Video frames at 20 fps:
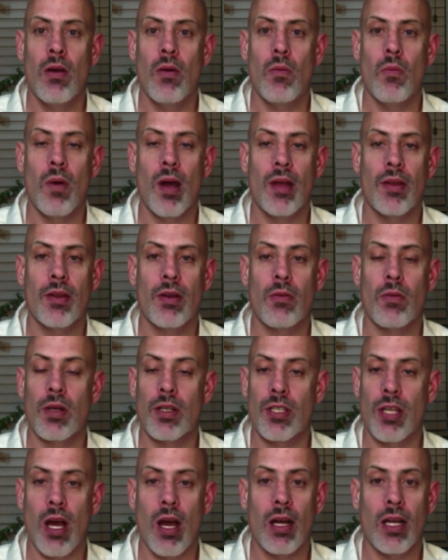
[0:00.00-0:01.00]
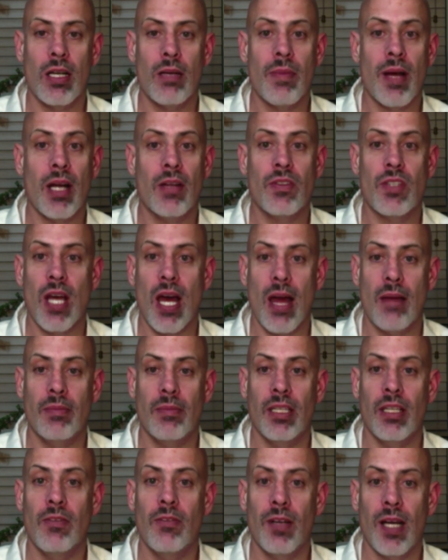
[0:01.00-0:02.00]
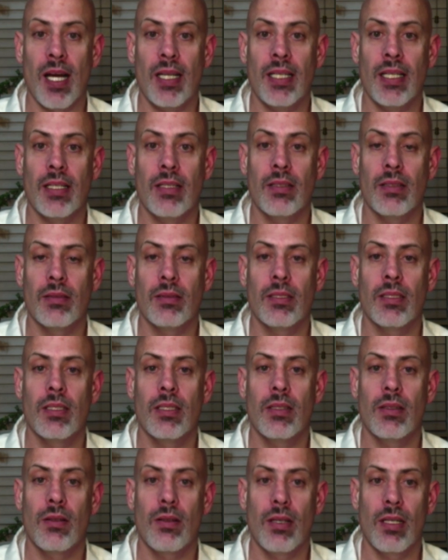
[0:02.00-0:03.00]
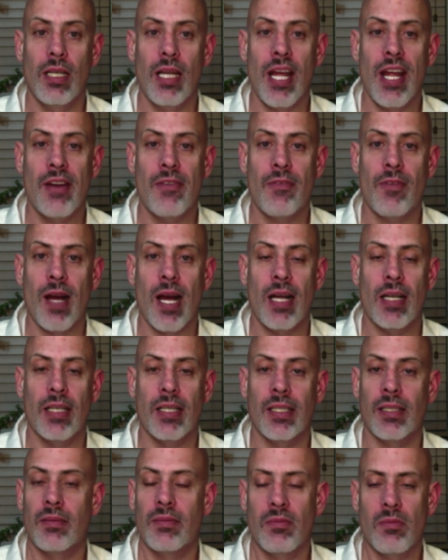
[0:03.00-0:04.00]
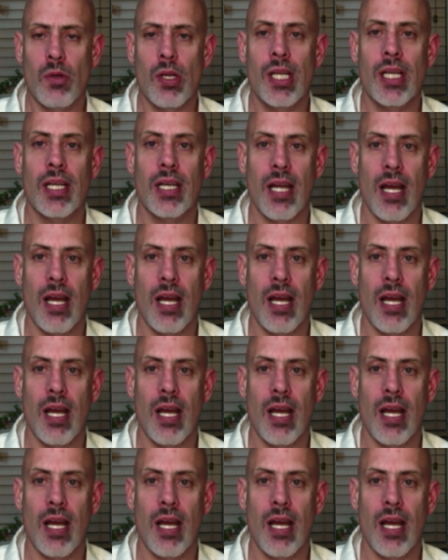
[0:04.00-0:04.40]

Whether we're talking about timely filing or late filing, we can